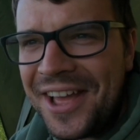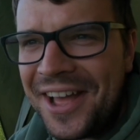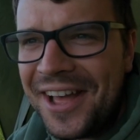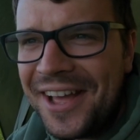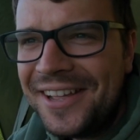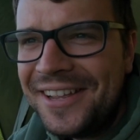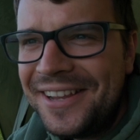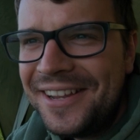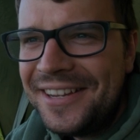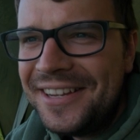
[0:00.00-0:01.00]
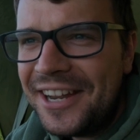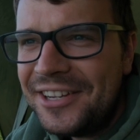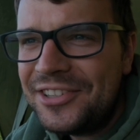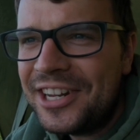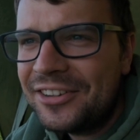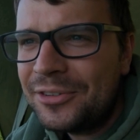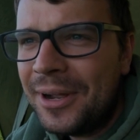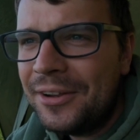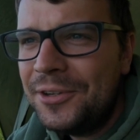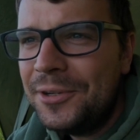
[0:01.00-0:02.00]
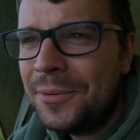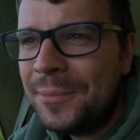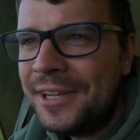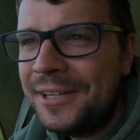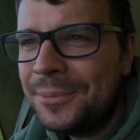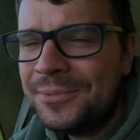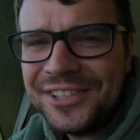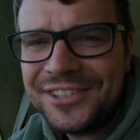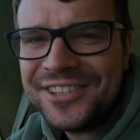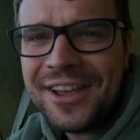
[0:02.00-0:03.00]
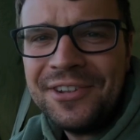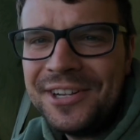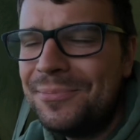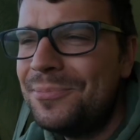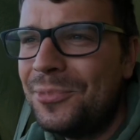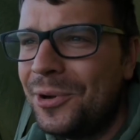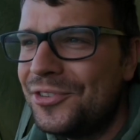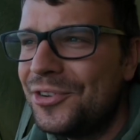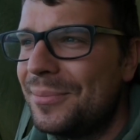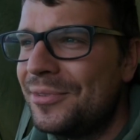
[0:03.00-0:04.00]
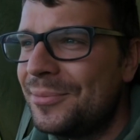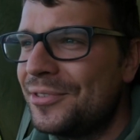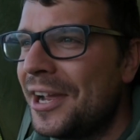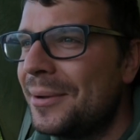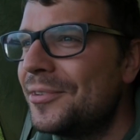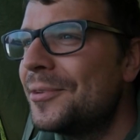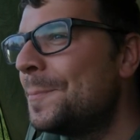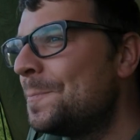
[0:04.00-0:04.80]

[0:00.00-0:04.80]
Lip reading: Yeah, I usually catch quite a few of them here, up to 7 in one trip sometimes.